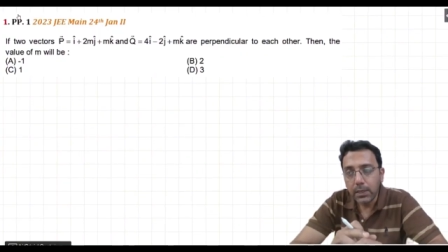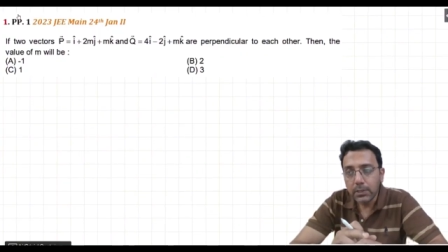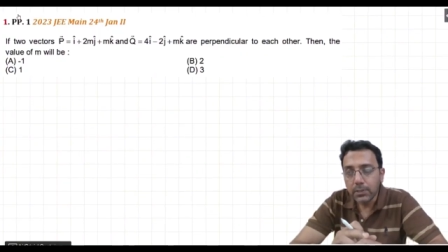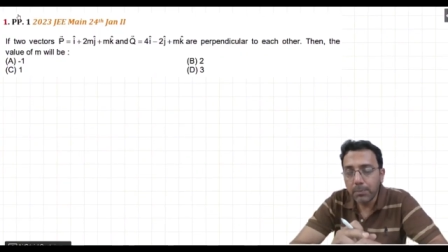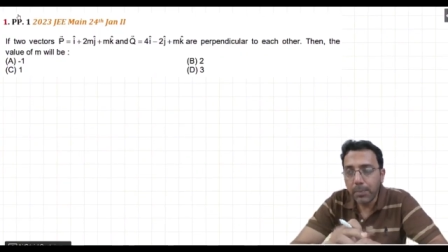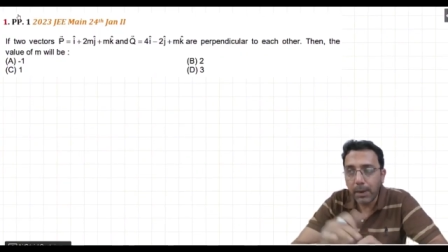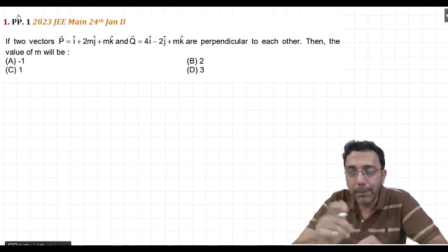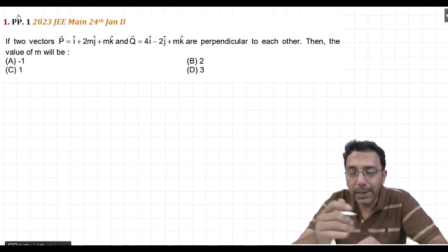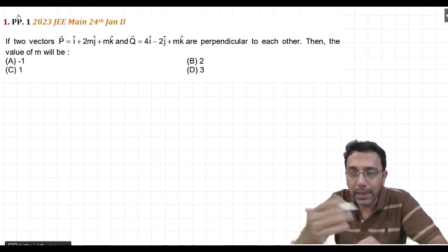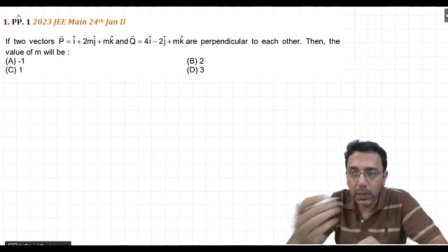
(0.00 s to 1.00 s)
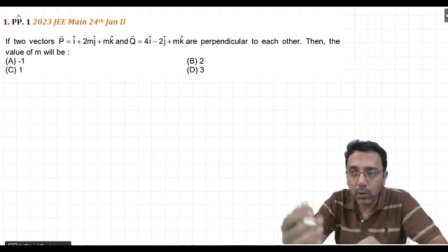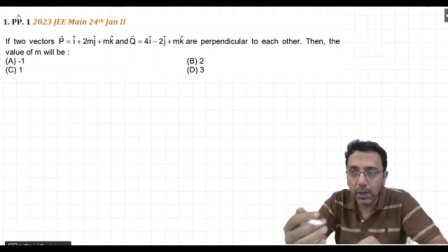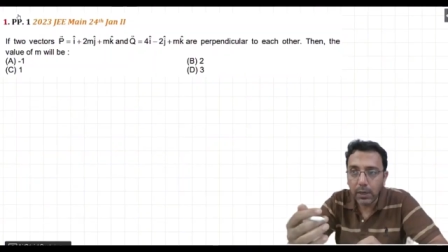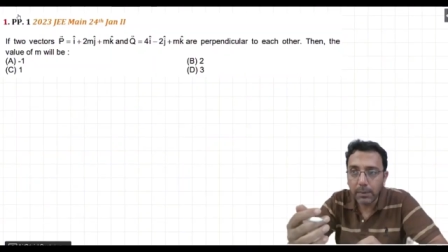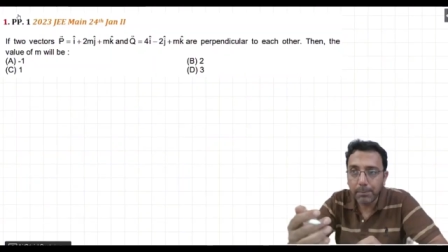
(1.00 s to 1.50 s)
So
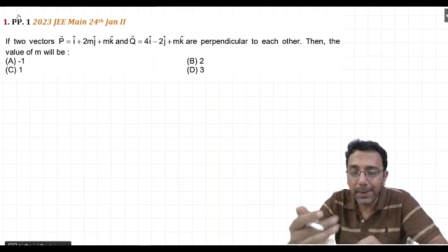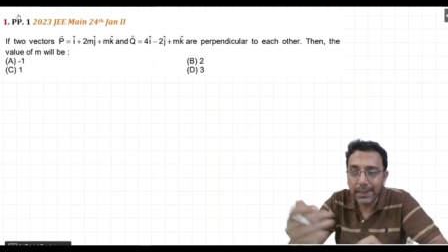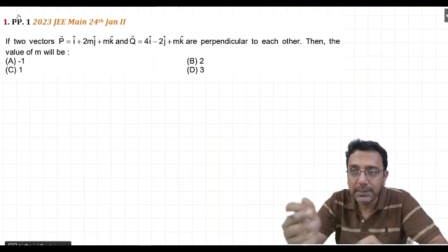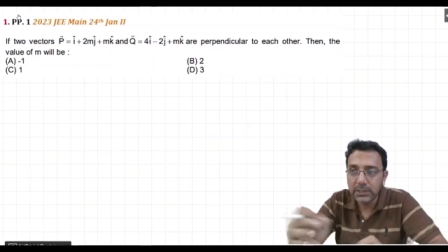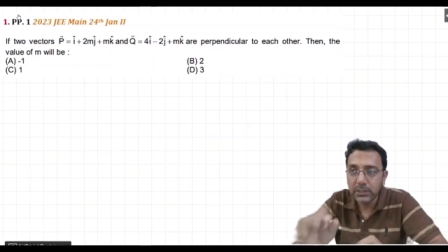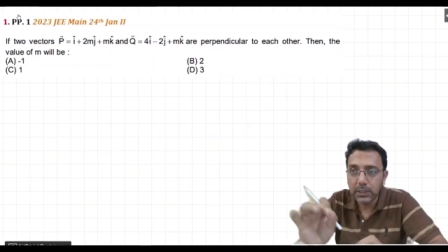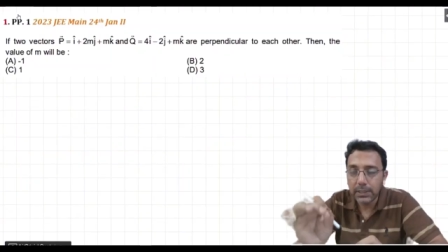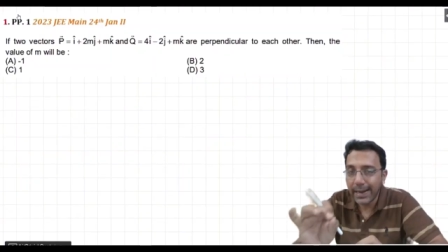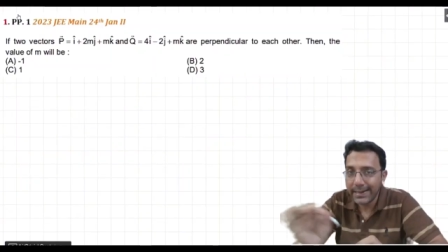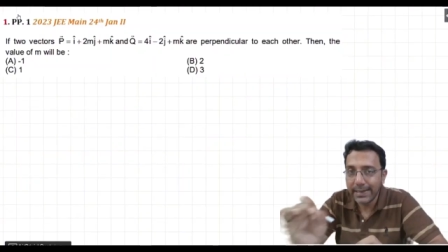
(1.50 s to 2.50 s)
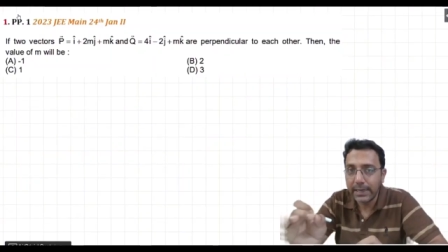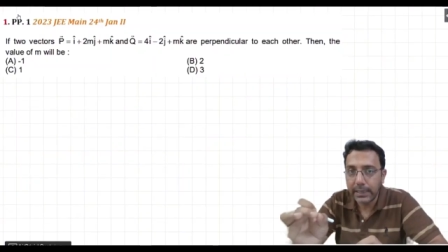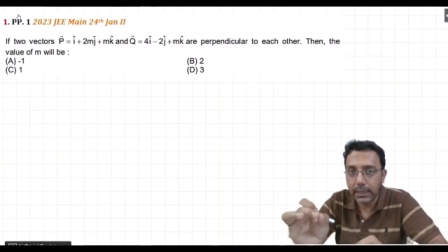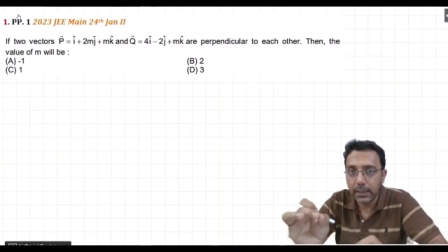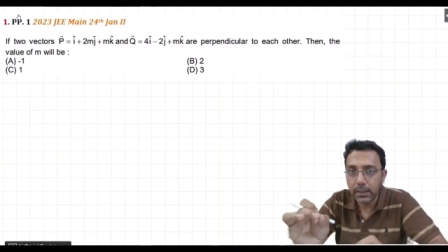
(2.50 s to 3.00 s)
perpendicular means 90
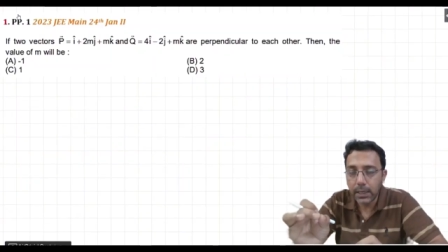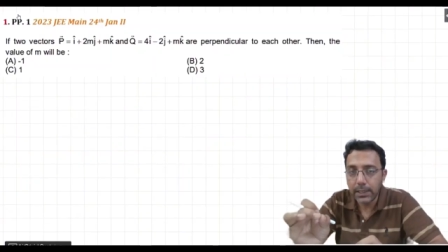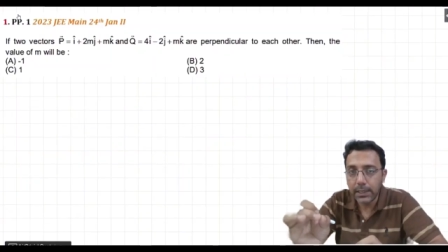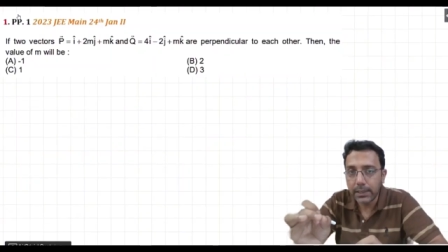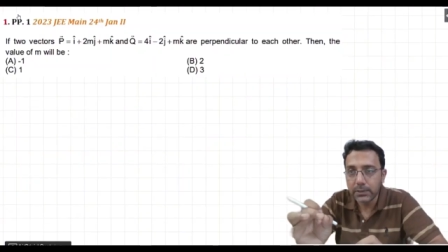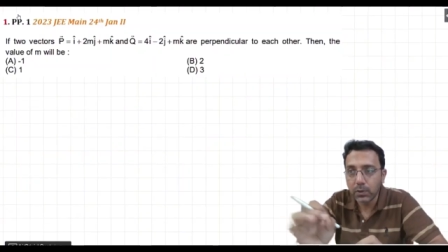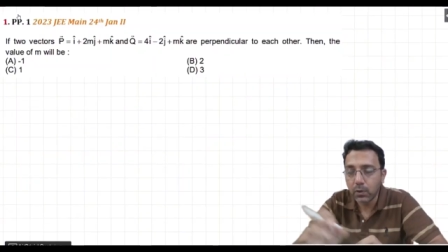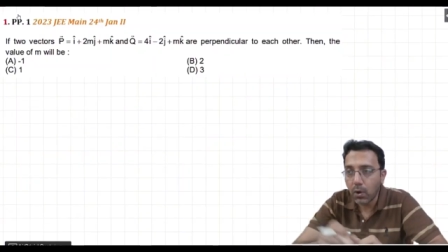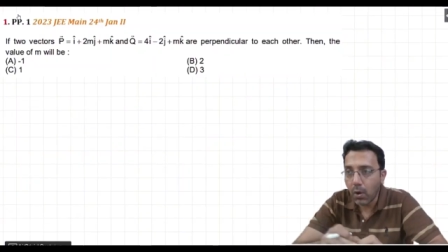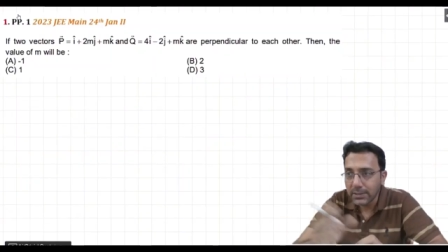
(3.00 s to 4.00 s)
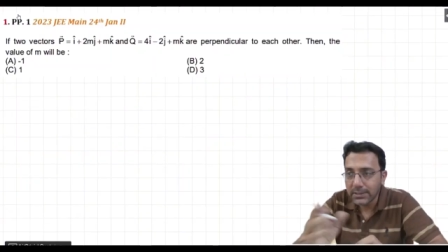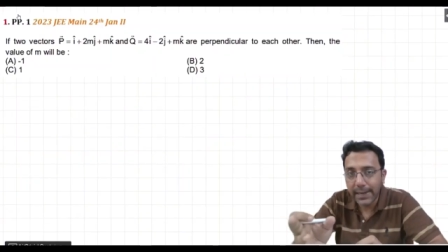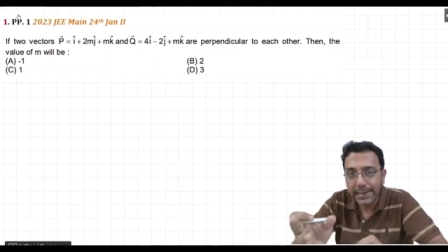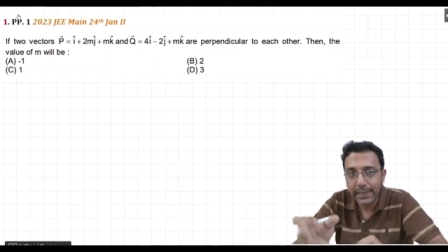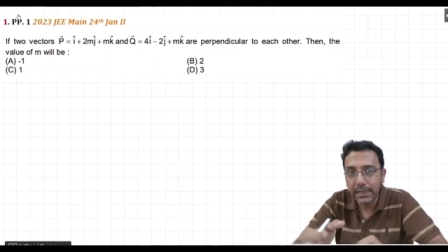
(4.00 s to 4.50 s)
degree, 90 degrees. So cos
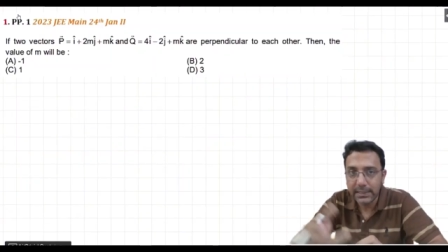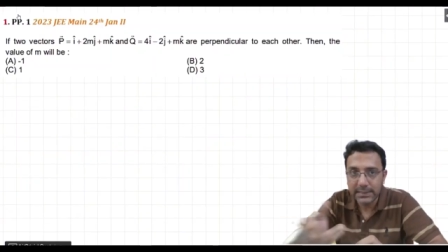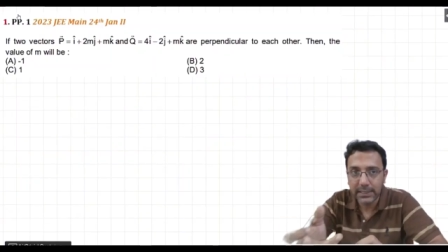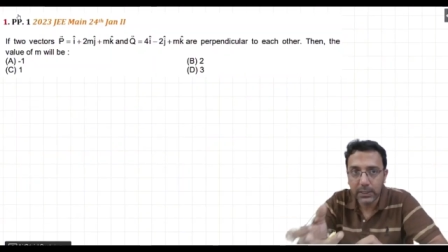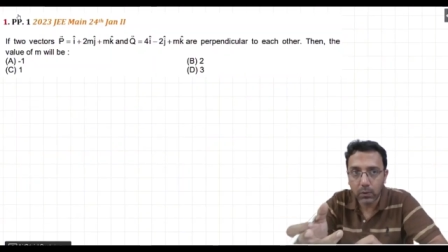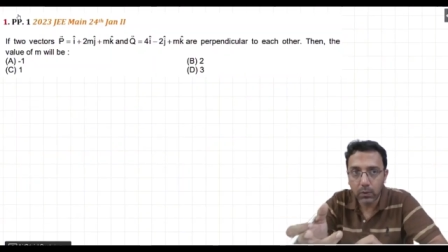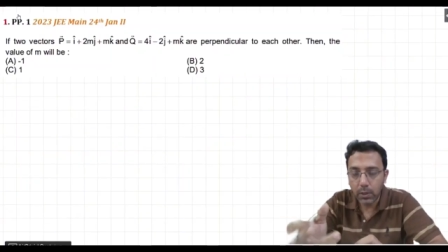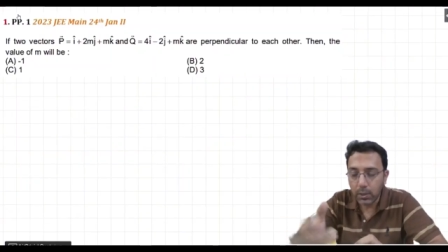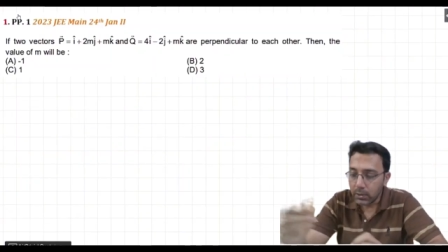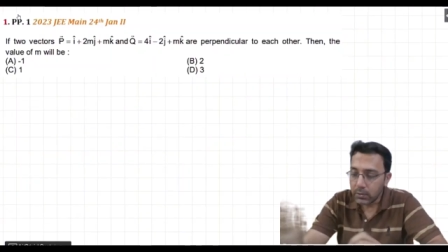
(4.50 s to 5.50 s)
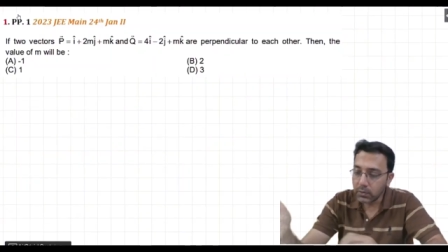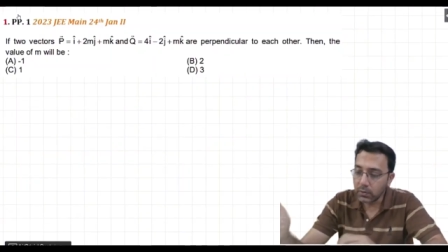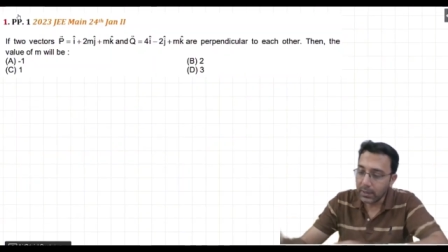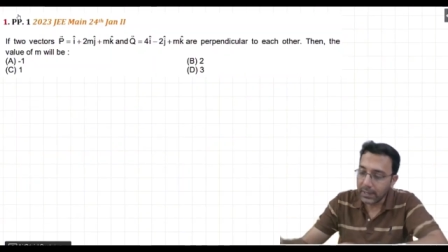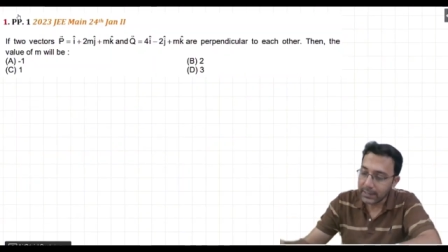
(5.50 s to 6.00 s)
90 is 0.
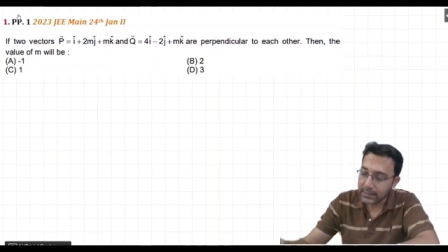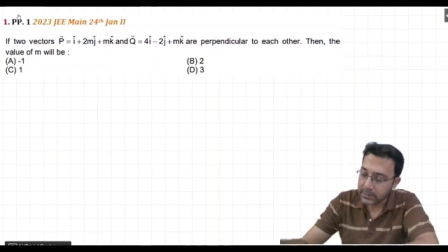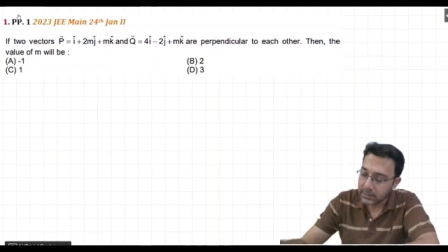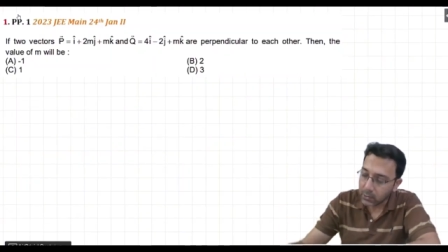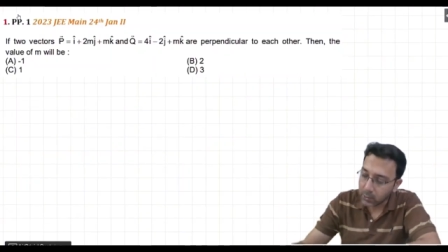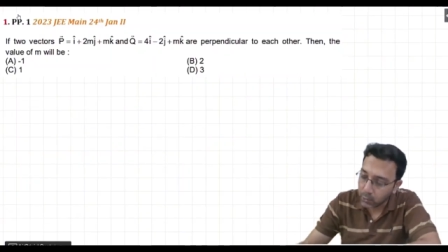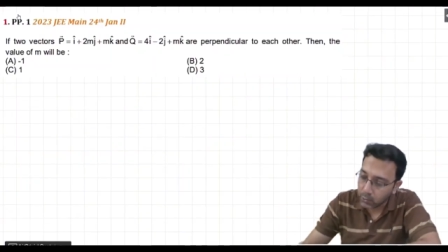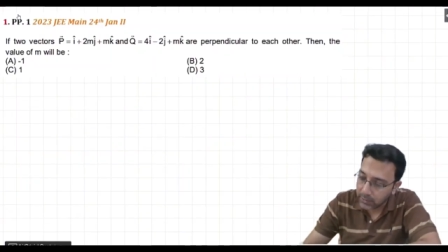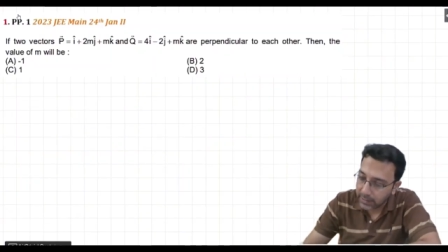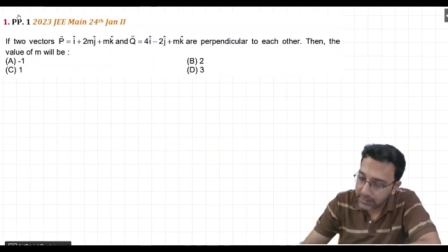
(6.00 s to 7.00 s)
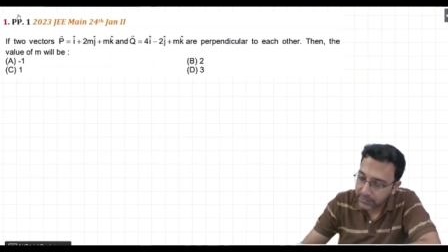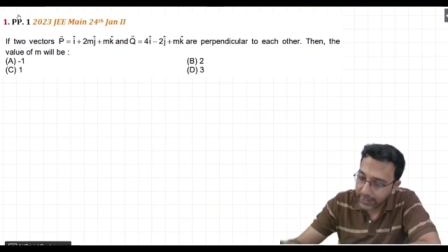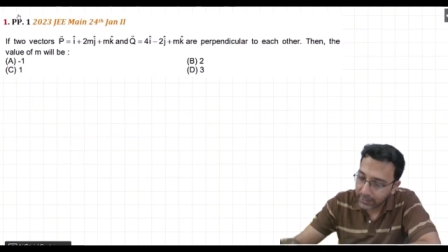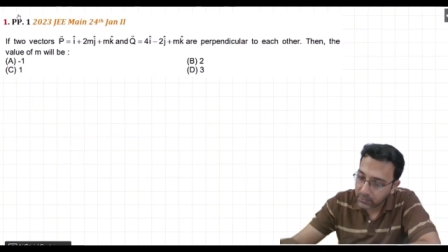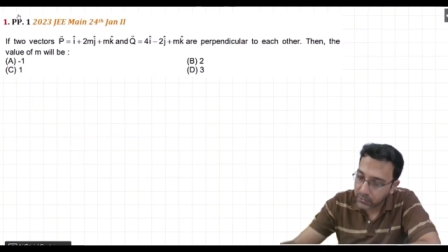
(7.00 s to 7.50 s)
So let us
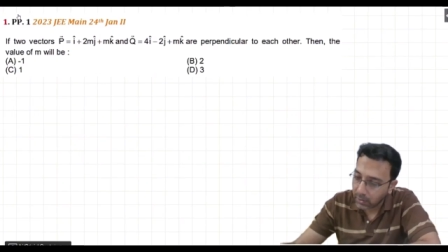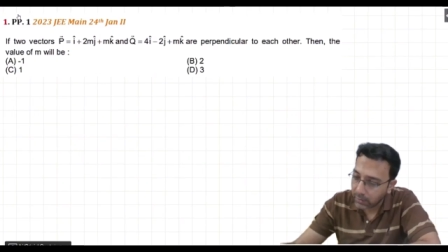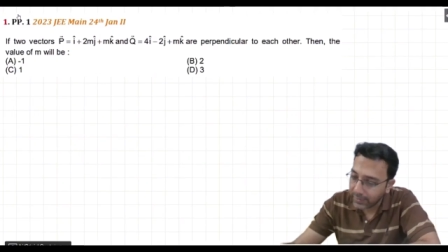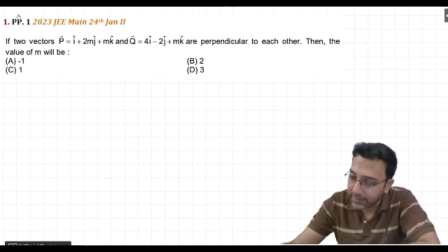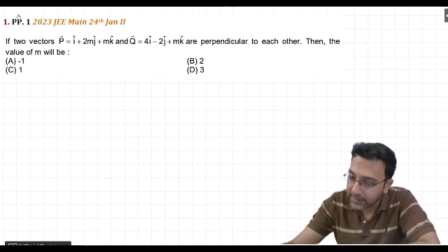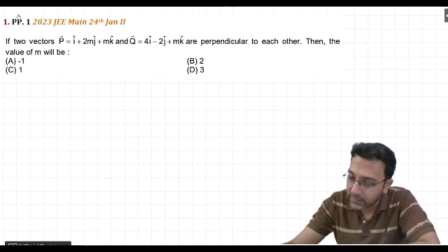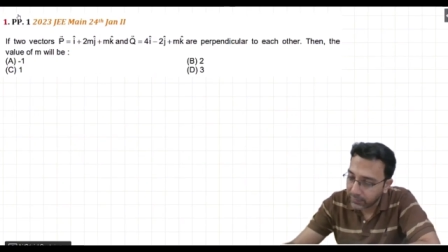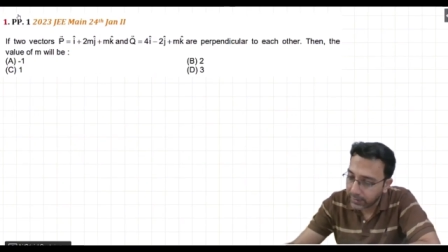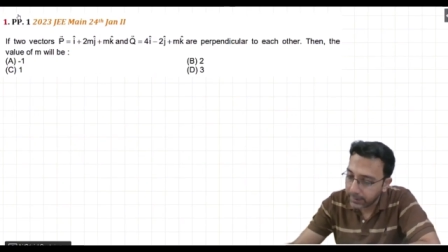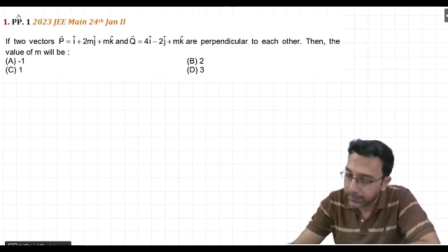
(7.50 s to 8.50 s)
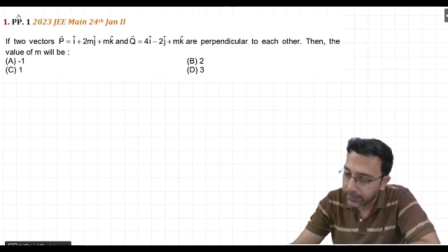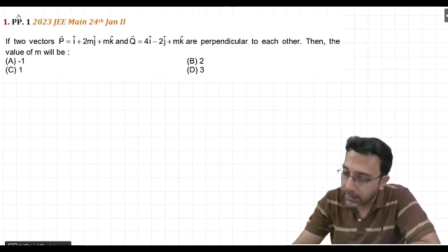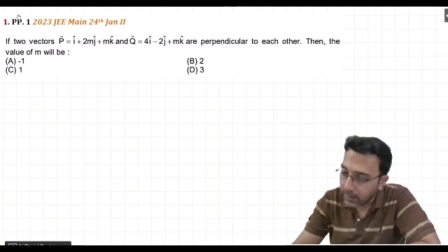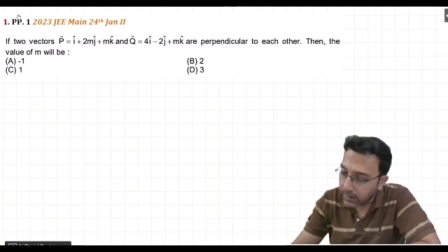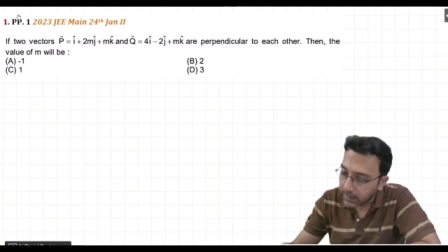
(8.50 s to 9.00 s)
try to solve it this way,
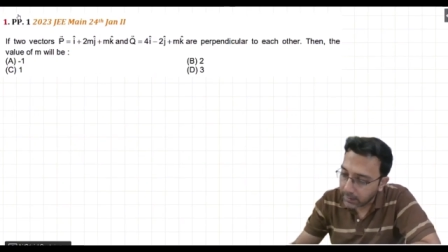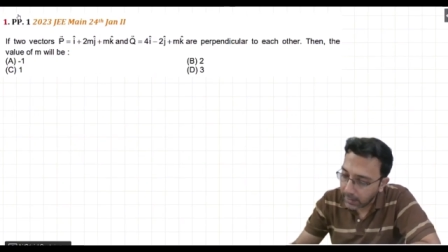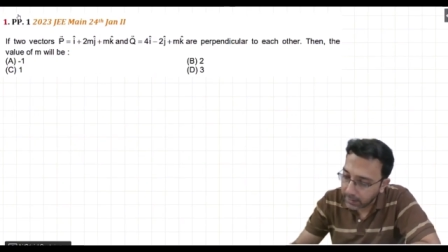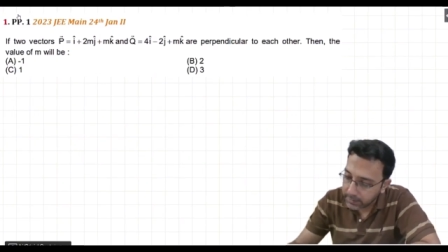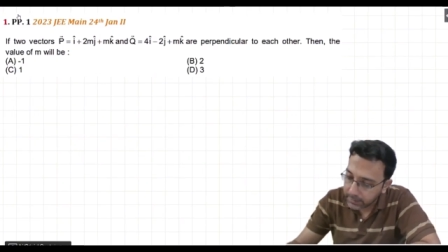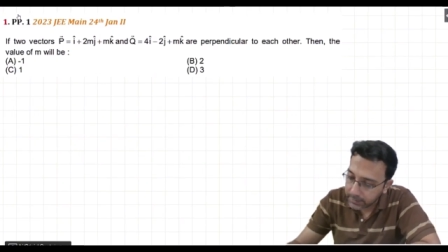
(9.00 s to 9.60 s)
that